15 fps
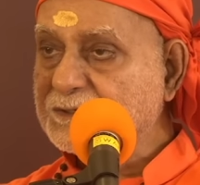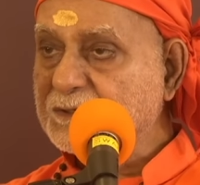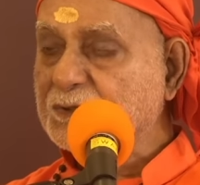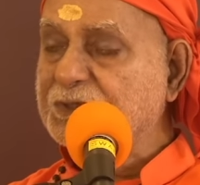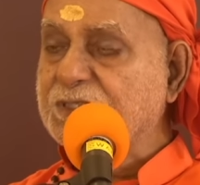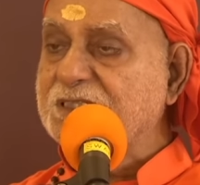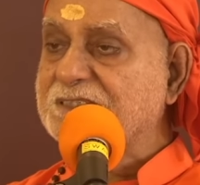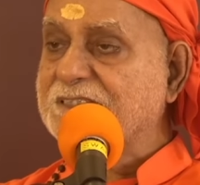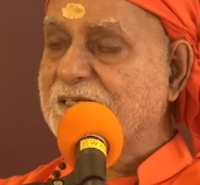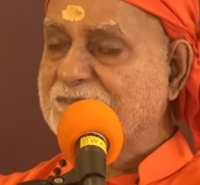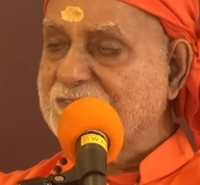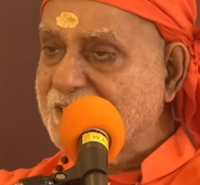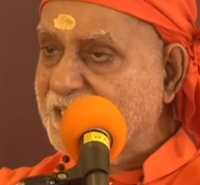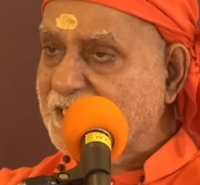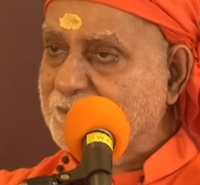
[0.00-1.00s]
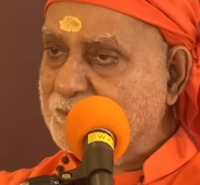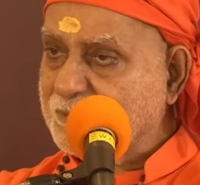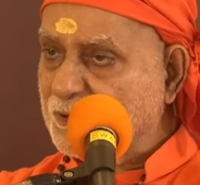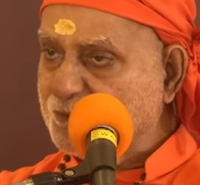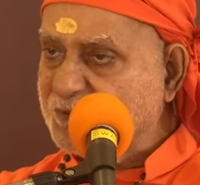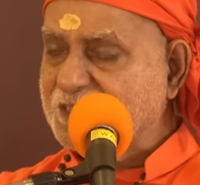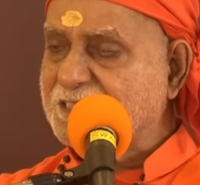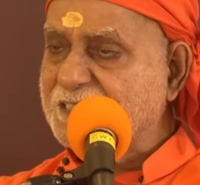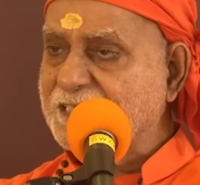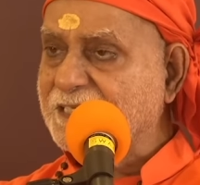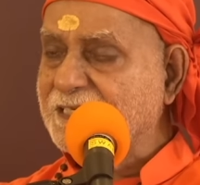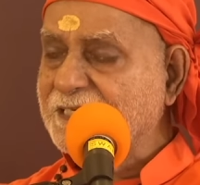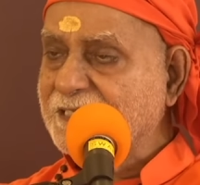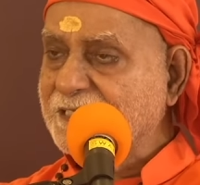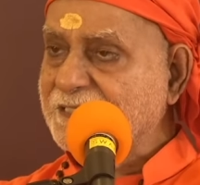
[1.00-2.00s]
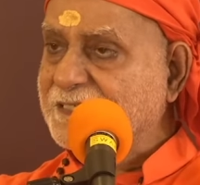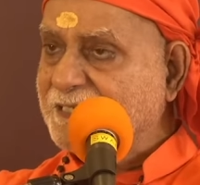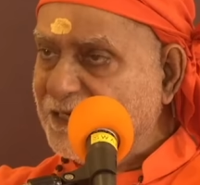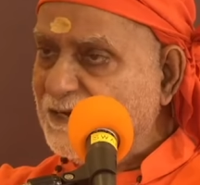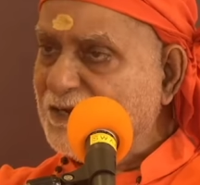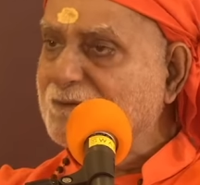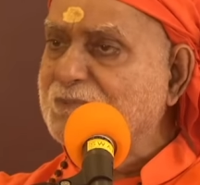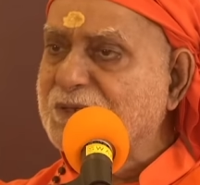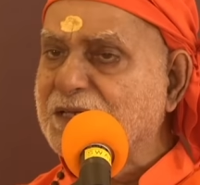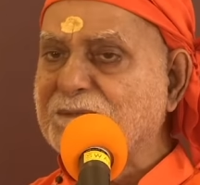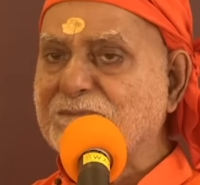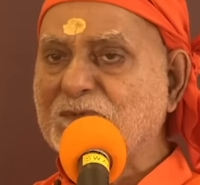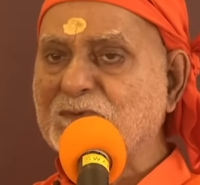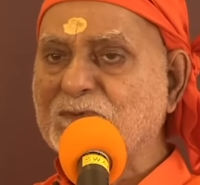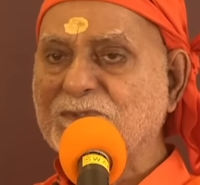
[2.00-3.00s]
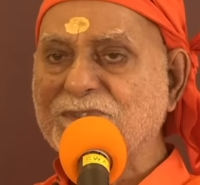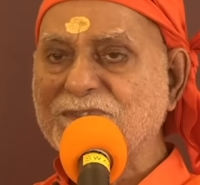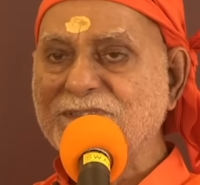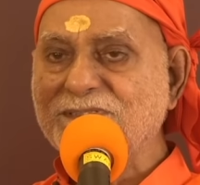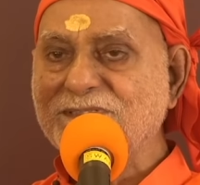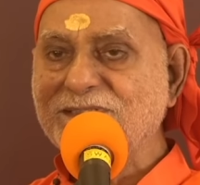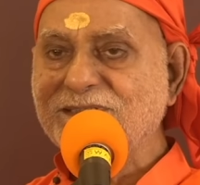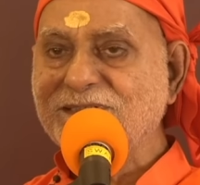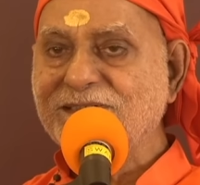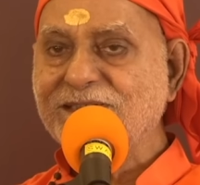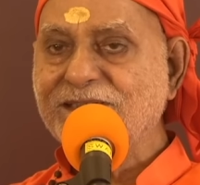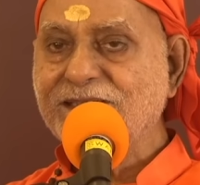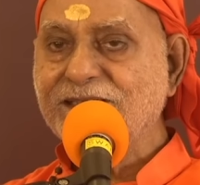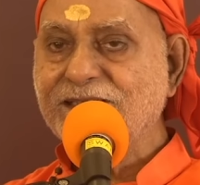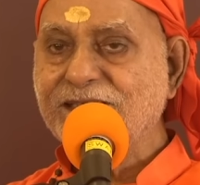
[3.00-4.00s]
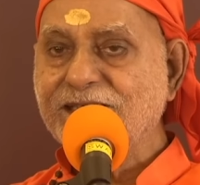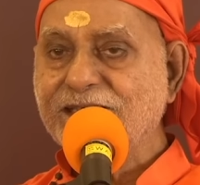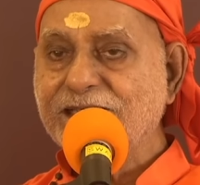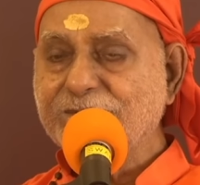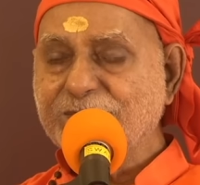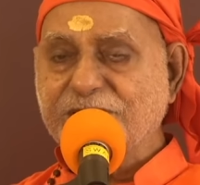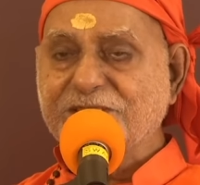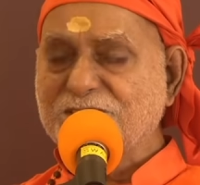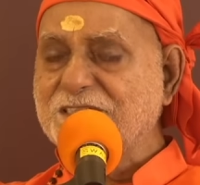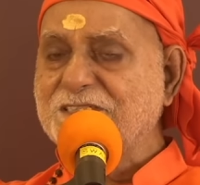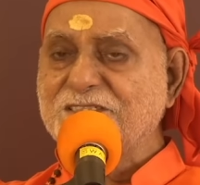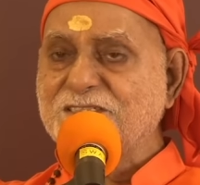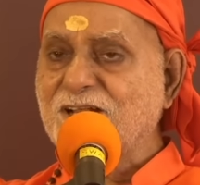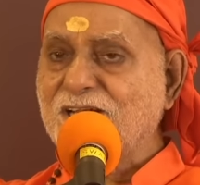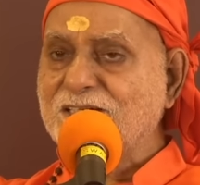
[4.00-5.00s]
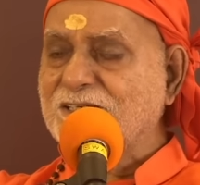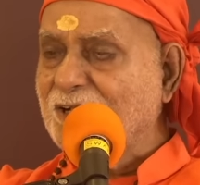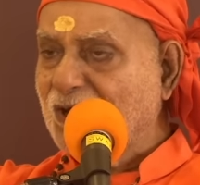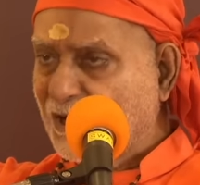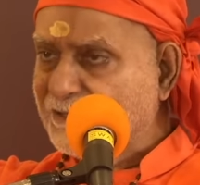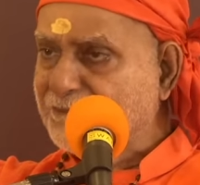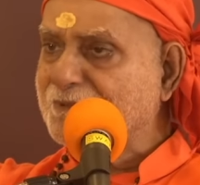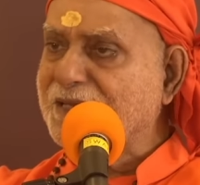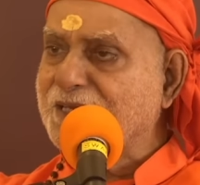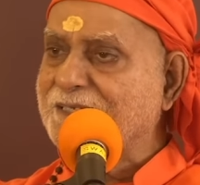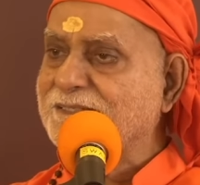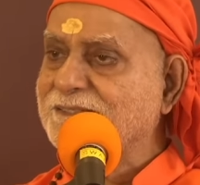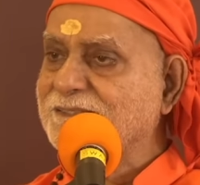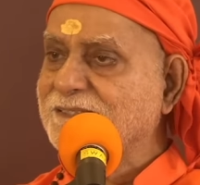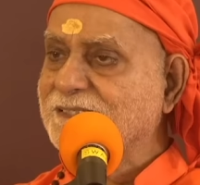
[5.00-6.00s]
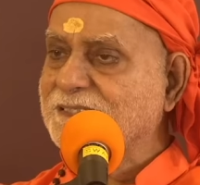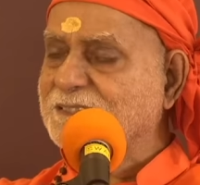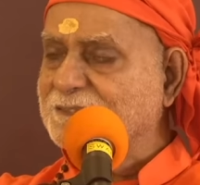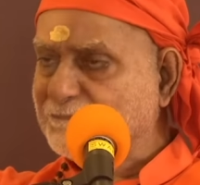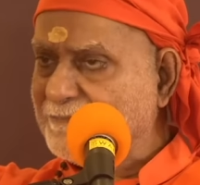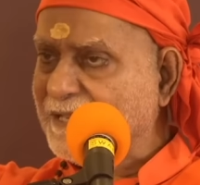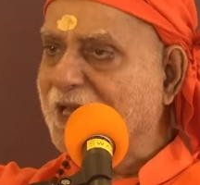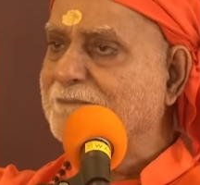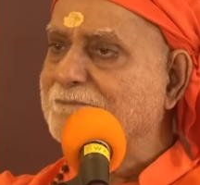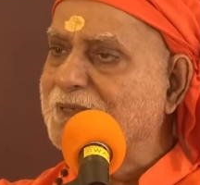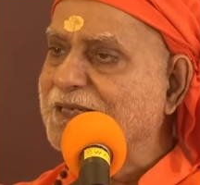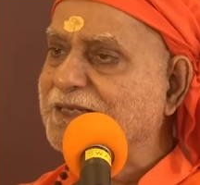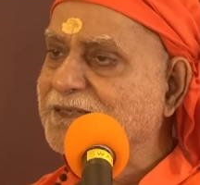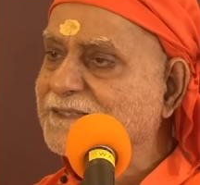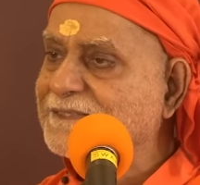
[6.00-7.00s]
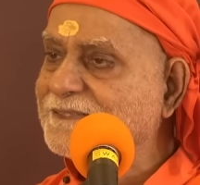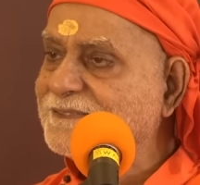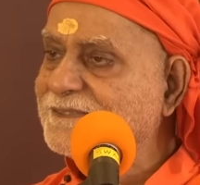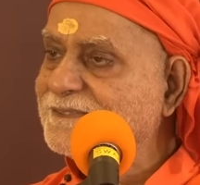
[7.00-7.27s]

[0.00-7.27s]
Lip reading: So this suffering, poverty, it cannot be removed. Because it is not God-made, it is man-made.